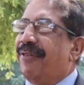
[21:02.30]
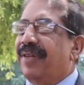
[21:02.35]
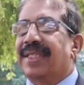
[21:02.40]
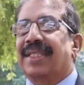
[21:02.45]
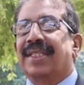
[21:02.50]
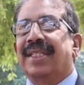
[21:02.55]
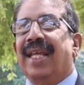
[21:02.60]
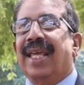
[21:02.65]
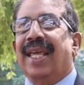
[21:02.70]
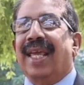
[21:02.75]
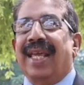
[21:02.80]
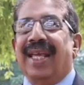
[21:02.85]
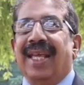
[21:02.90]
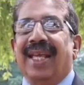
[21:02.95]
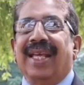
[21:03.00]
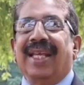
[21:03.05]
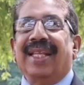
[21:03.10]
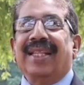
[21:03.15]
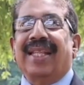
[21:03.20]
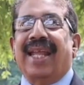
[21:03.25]
the first
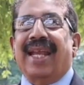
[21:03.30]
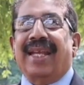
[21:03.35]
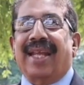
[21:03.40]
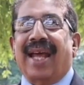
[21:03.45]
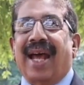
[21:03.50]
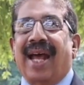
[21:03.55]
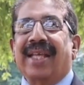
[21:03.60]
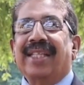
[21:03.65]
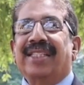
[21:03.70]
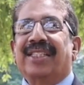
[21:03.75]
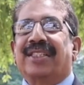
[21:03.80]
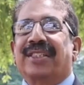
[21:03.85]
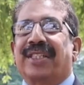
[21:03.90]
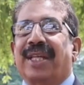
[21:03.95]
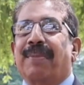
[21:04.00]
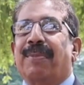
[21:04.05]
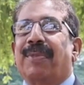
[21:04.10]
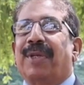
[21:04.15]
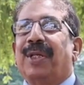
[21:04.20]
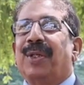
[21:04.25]
day that I
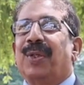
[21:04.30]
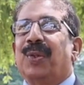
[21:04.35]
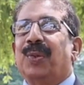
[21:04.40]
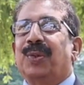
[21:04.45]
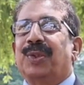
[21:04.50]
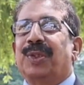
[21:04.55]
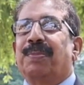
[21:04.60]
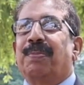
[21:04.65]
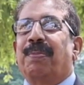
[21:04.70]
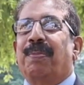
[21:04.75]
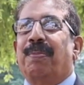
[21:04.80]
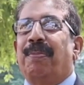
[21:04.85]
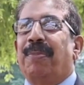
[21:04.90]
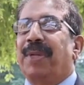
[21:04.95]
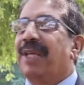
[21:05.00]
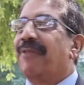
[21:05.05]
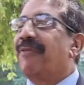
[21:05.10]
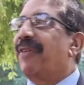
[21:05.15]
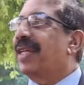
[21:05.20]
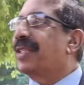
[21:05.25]
stepped into
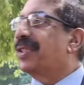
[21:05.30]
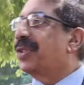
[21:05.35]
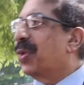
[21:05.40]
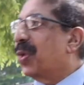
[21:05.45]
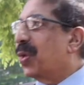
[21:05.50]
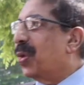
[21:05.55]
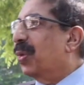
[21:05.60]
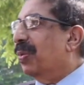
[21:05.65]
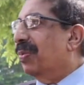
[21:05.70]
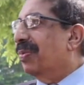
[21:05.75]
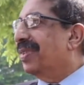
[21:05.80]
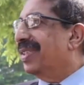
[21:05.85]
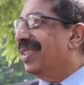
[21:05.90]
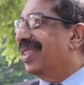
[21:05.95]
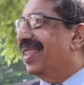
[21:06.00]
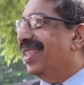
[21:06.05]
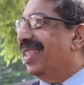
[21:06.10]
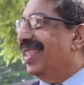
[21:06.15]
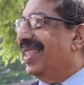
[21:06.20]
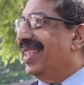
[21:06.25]
prefect's
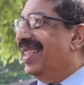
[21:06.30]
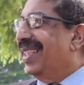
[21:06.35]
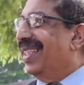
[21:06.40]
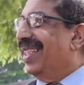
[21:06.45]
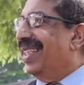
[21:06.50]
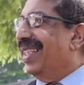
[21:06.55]
roaring.